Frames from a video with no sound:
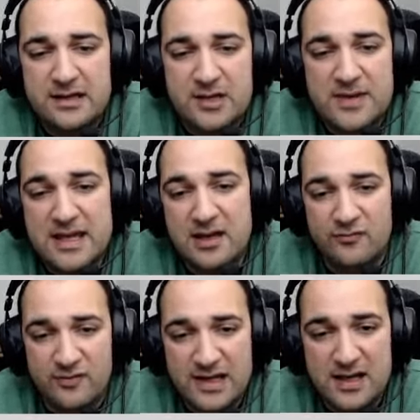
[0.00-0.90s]
are going to be hitting
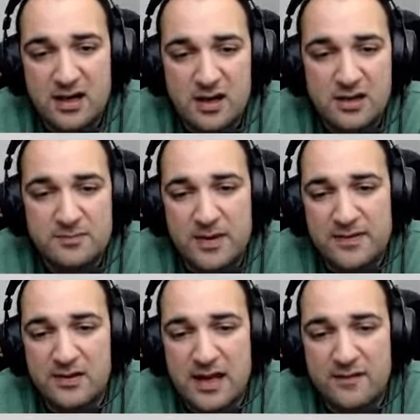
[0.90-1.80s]
really hard, but
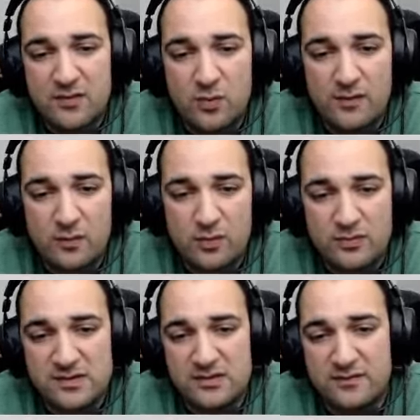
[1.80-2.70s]
they only have 12
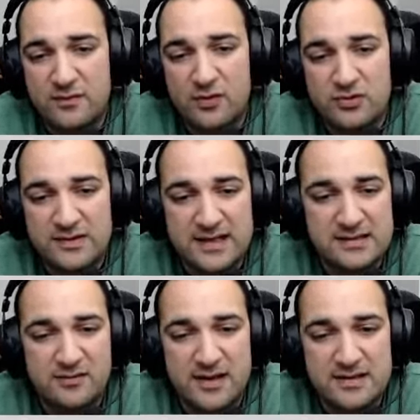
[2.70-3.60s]
wounds on your
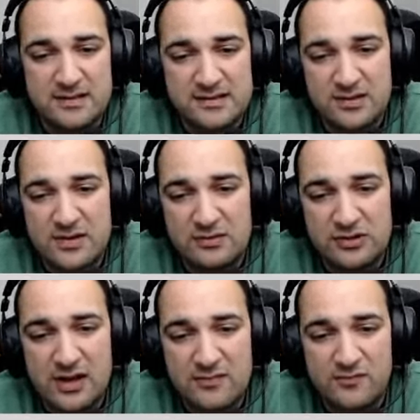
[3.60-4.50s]
Desecrators, so they'll
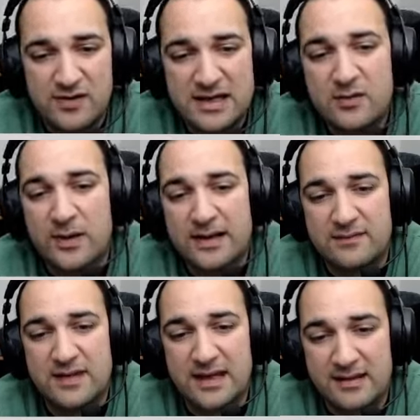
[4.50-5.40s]
die really quickly
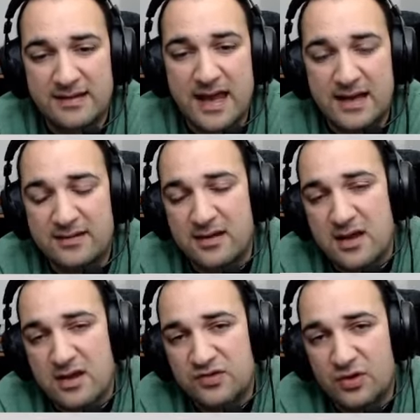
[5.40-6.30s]
if they get attacked.
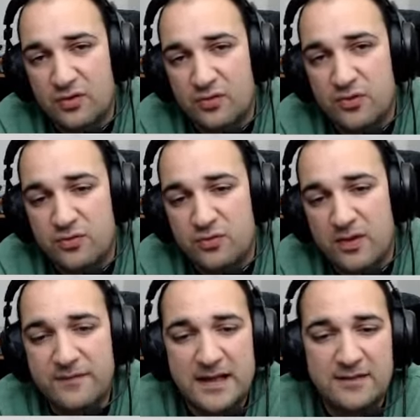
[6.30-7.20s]
So you
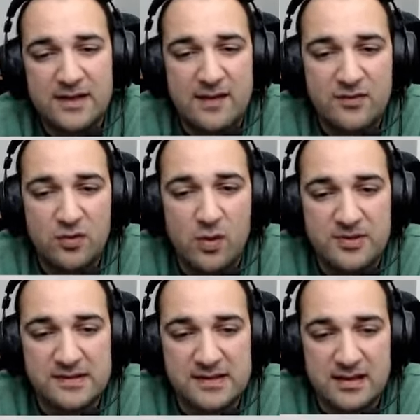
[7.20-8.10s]
effectively have two
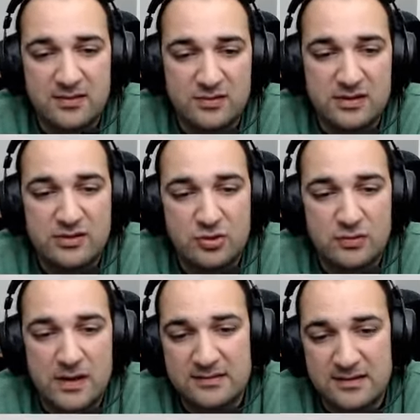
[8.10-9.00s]
options here in order to
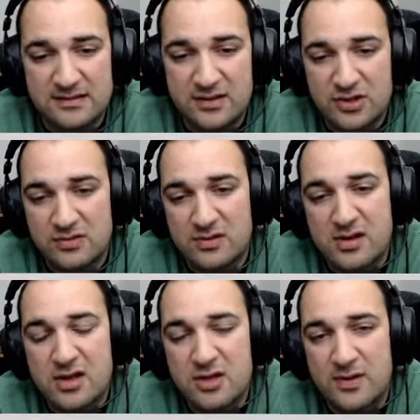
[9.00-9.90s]
shore up this issue.
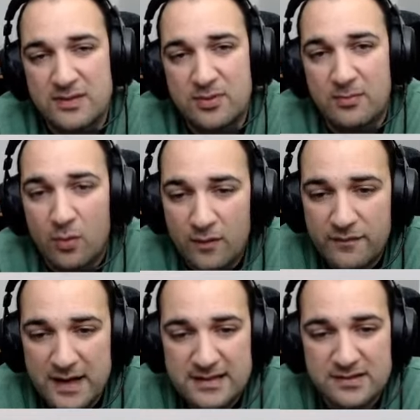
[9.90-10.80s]
You either put more
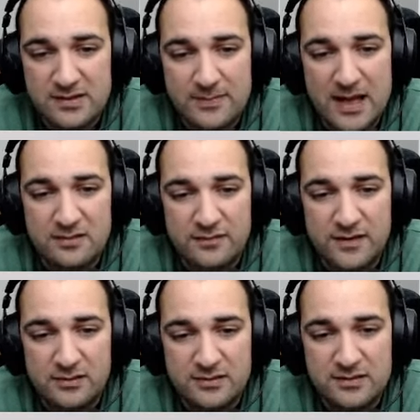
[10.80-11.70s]
fighters on the
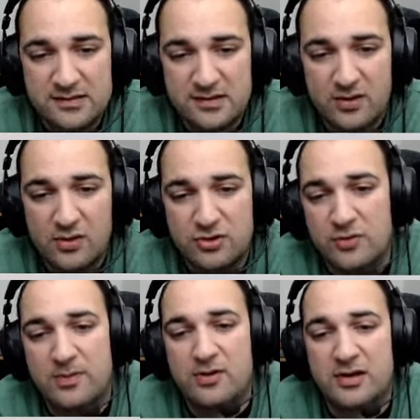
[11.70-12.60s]
battlefield, so your
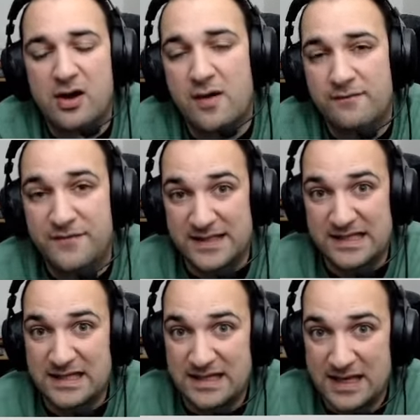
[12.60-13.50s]
opponent can't
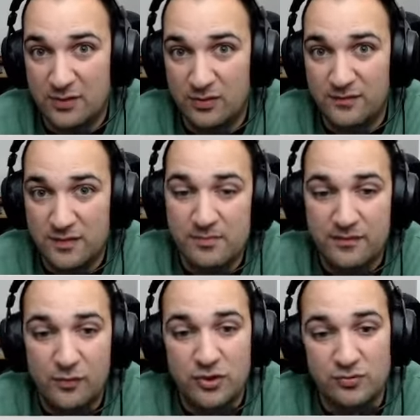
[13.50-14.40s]
physically kill all of them
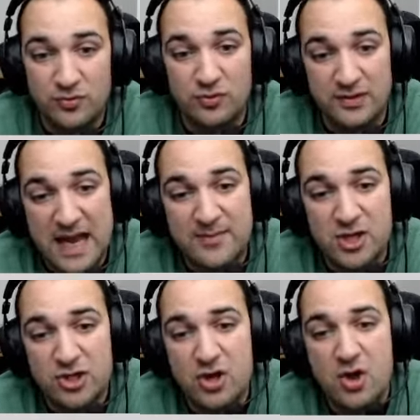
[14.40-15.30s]
before you do your
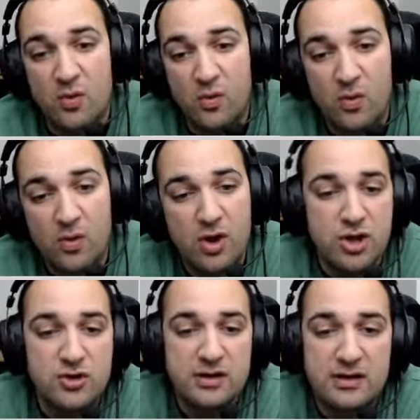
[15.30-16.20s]
damage, or
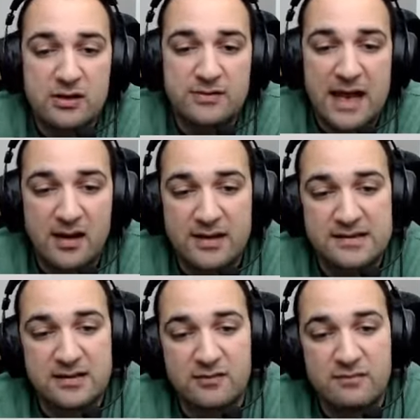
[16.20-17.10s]
you can include
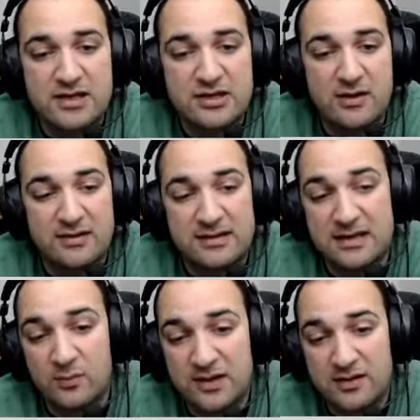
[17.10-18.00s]
allies that can reach out and
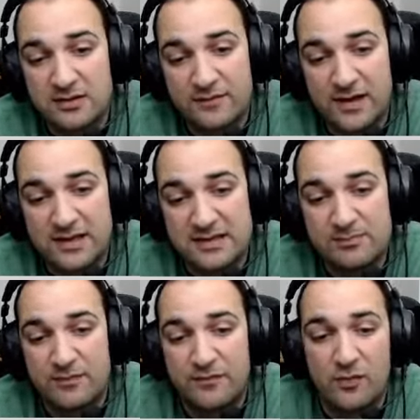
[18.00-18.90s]
deal with those fighters
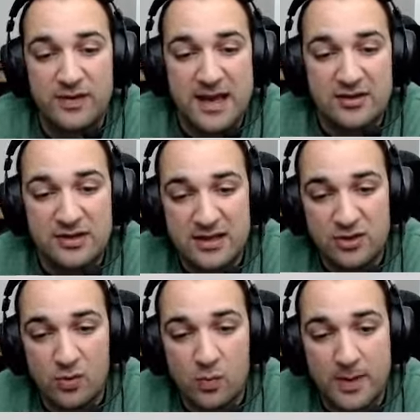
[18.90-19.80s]
before they actually hit
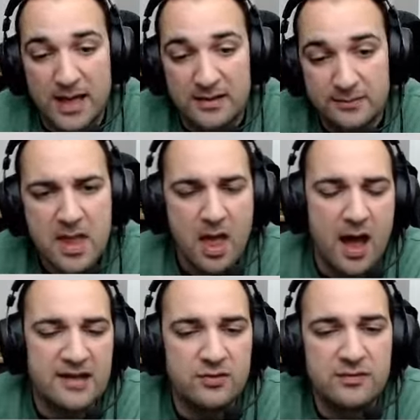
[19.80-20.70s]
your warband.
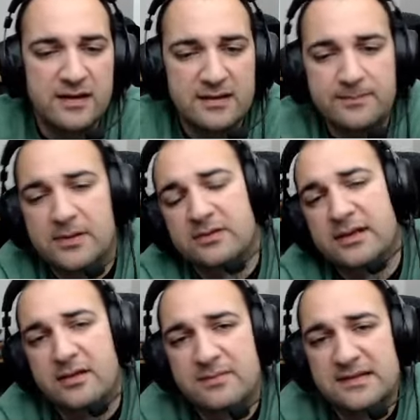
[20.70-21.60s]
I do think that
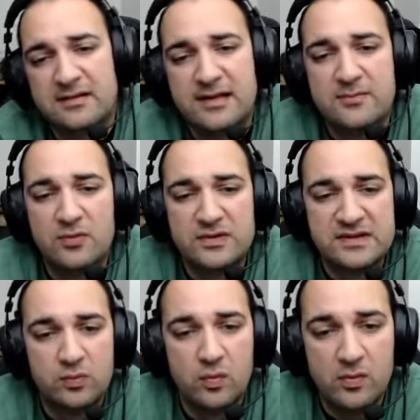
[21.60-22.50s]
building them slightly more
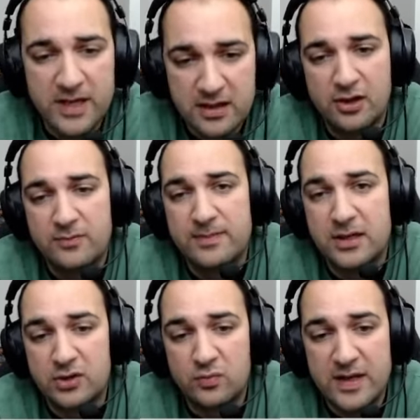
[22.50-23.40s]
swarmy could be a
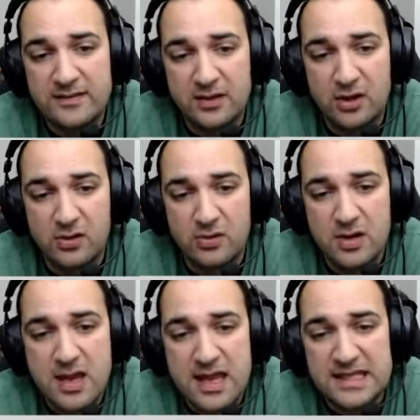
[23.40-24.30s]
good way to go.
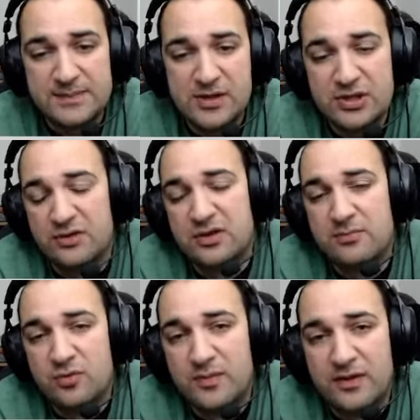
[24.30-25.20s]
It's been shown
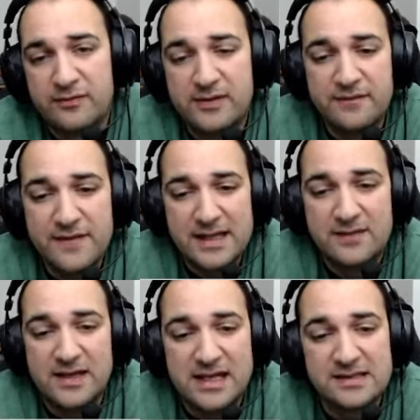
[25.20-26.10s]
that movement 3
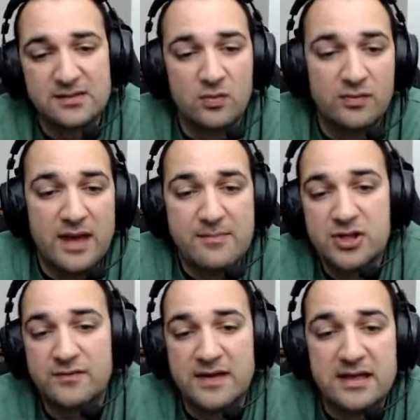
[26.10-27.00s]
effectively isn't all that
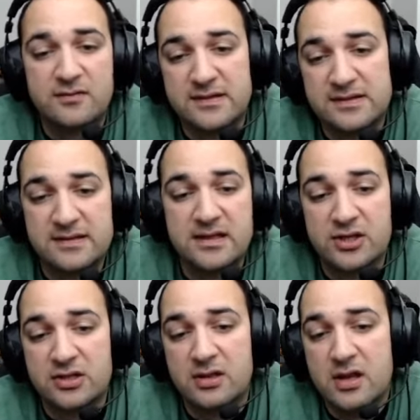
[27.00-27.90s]
much of a hindrance this
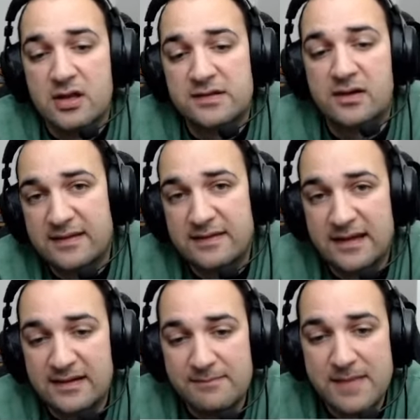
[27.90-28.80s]
edition, so I
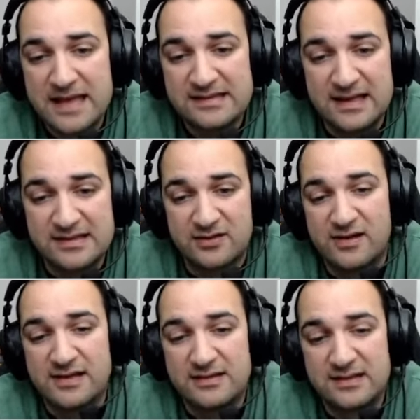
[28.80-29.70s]
think that mass
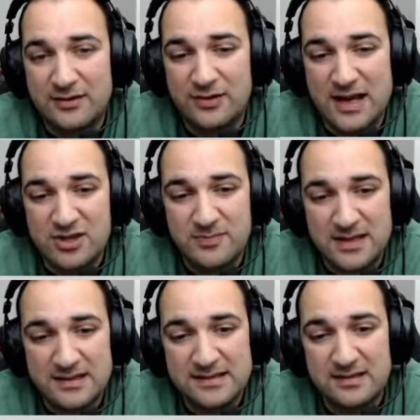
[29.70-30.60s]
Desecrators could actually be
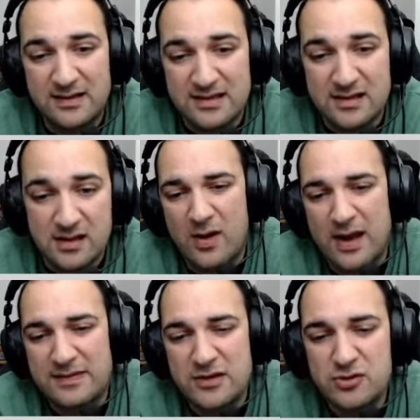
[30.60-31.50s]
a decent idea. I
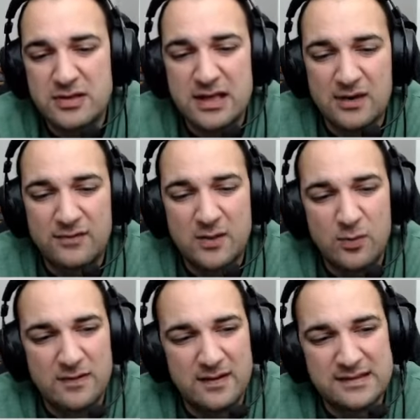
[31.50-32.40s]
think you can get away
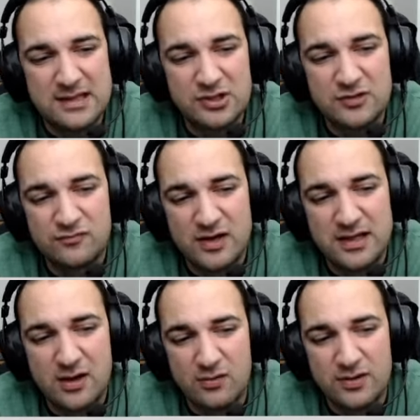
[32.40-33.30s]
with essentially
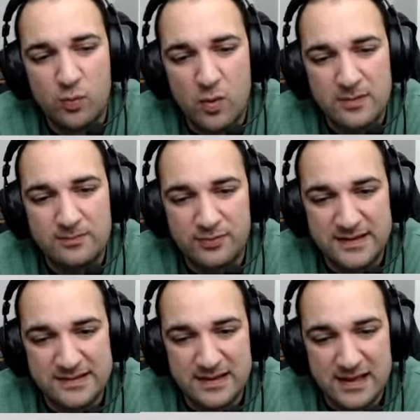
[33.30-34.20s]
running only one
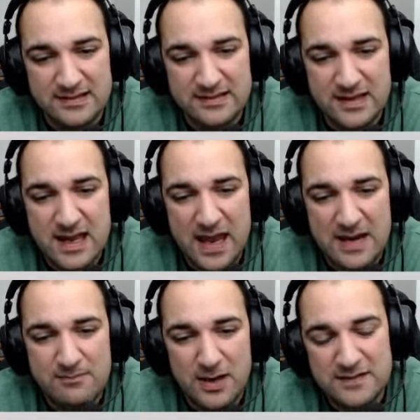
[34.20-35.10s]
Priestess,
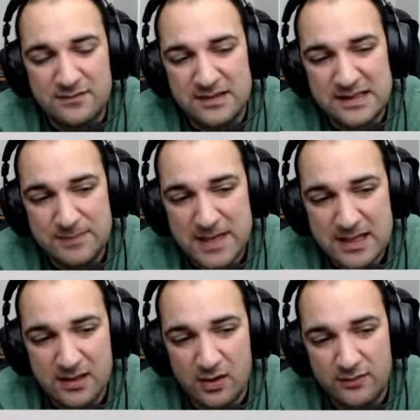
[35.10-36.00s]
and Might of the
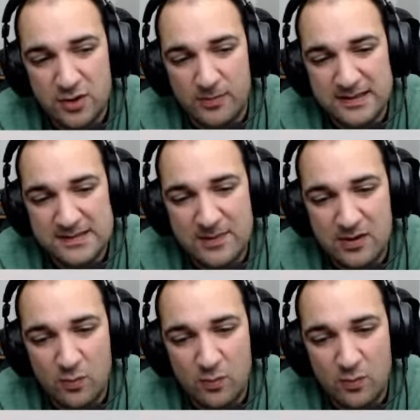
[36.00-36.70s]
Speaker on the Obelisk Bearer,